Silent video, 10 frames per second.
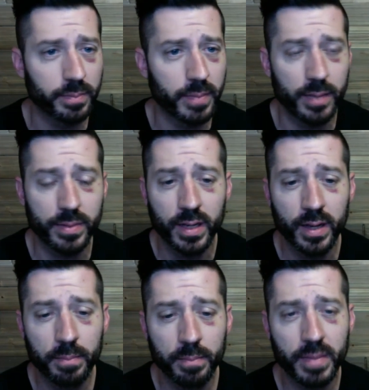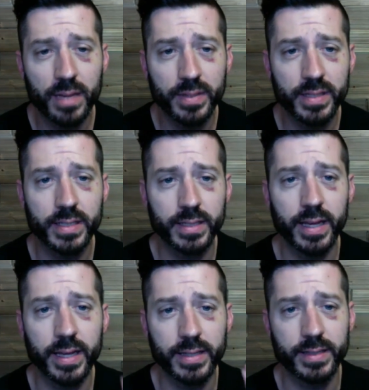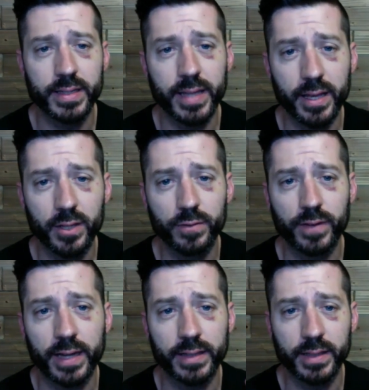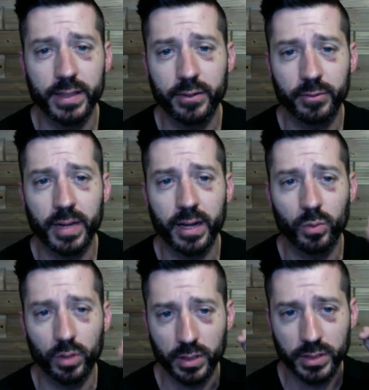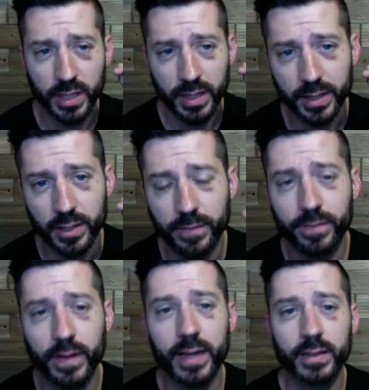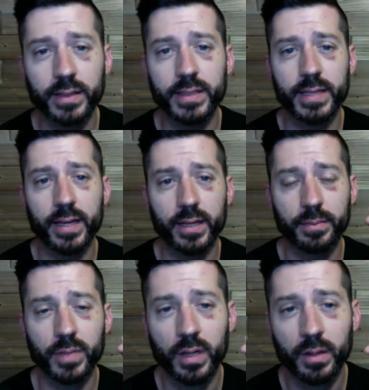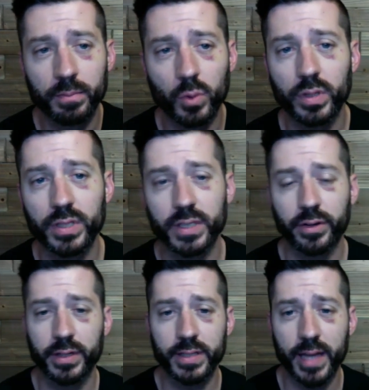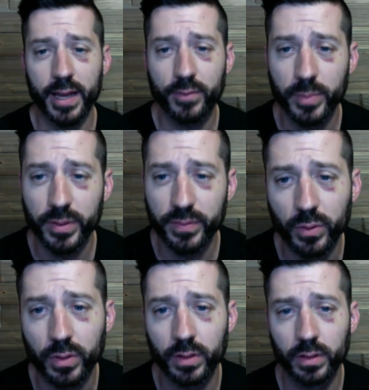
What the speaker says: And maybe today's the day you finally hear my words and you finally take them more serious than ever before.